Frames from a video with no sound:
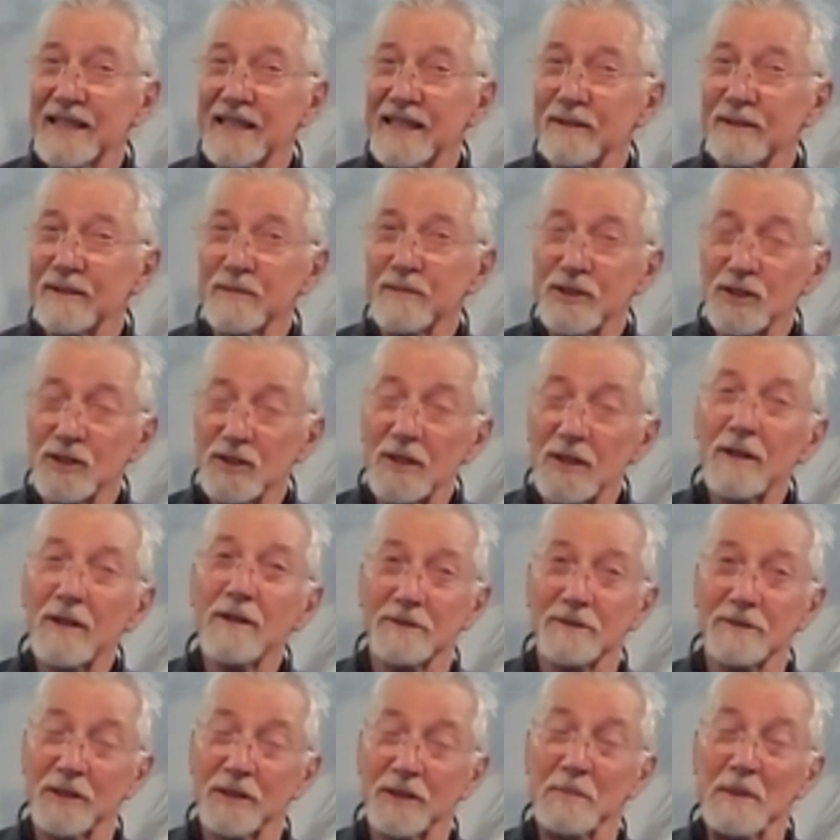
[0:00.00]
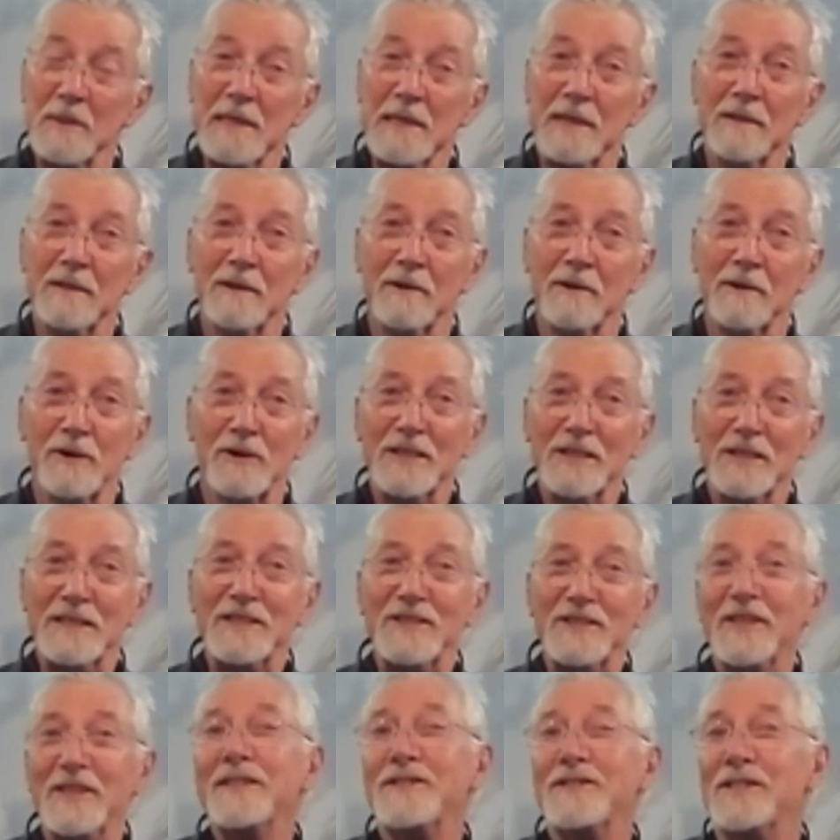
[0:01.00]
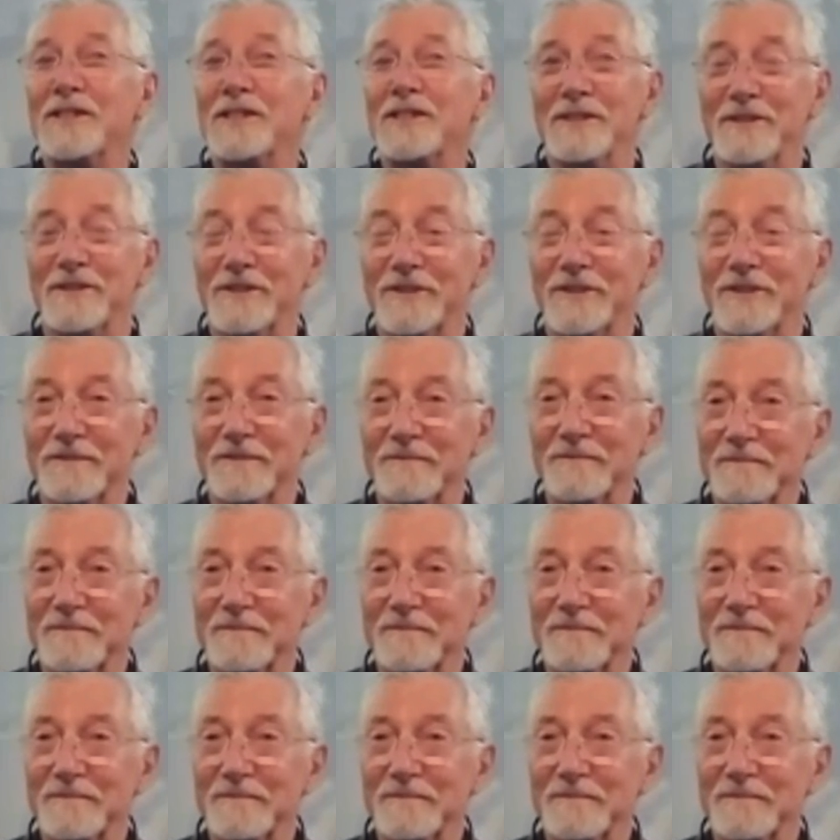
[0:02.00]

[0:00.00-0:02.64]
it was young to me, early 60s.